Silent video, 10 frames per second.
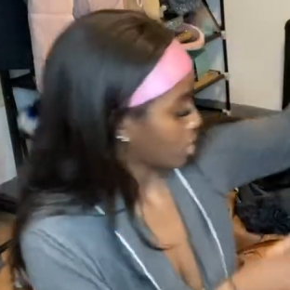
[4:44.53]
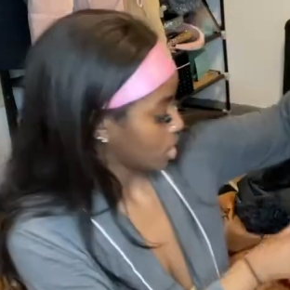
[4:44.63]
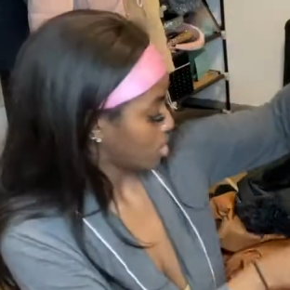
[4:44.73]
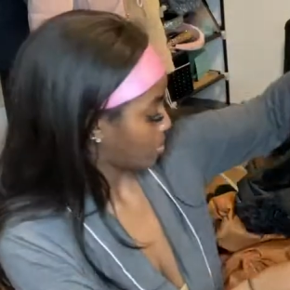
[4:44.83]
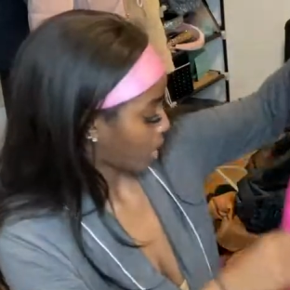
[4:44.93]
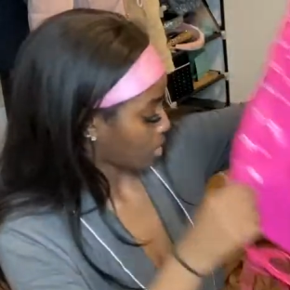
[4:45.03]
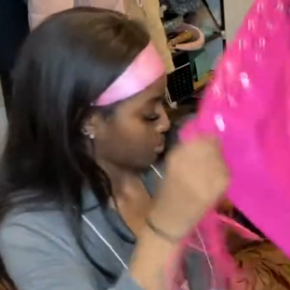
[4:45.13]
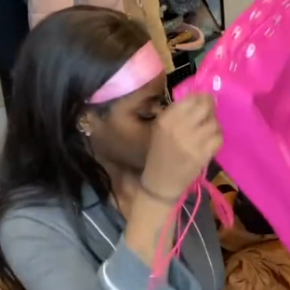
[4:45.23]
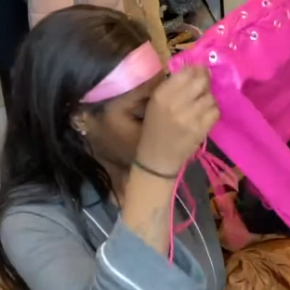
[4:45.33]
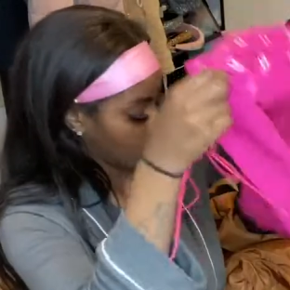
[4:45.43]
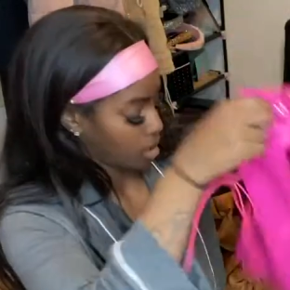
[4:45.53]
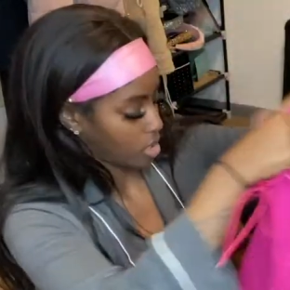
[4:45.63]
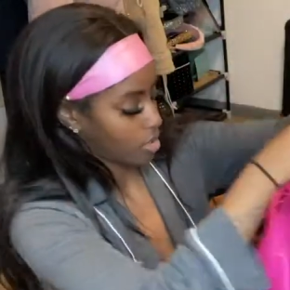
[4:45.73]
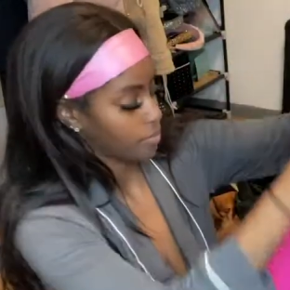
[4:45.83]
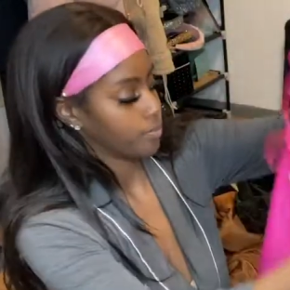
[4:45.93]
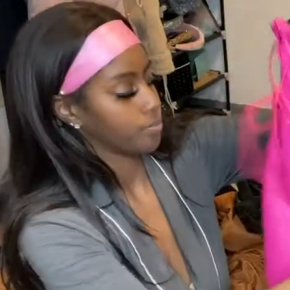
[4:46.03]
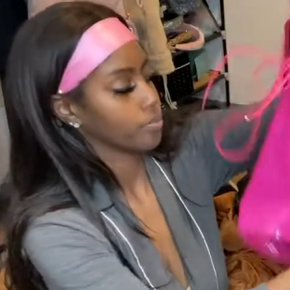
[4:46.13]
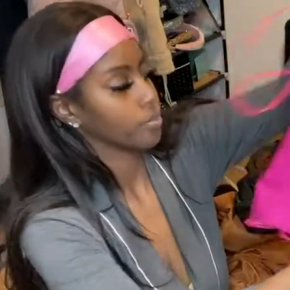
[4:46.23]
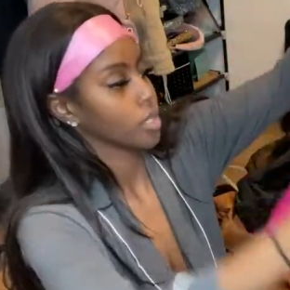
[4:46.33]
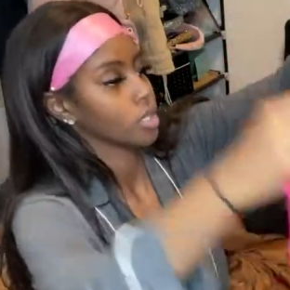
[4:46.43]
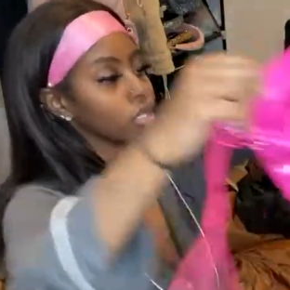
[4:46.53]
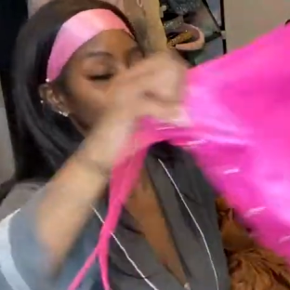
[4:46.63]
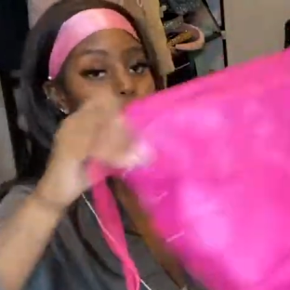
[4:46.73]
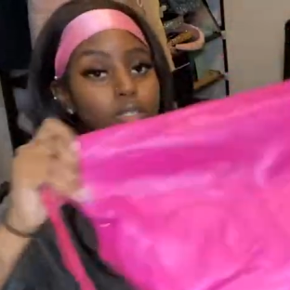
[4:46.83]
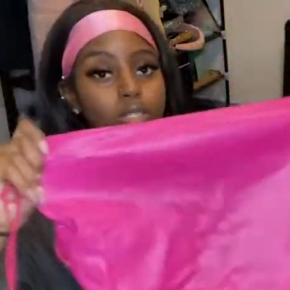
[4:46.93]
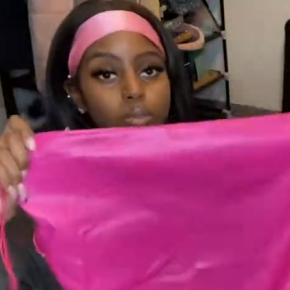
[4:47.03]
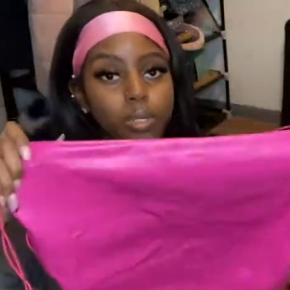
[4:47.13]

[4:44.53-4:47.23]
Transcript: these bottoms here. This was super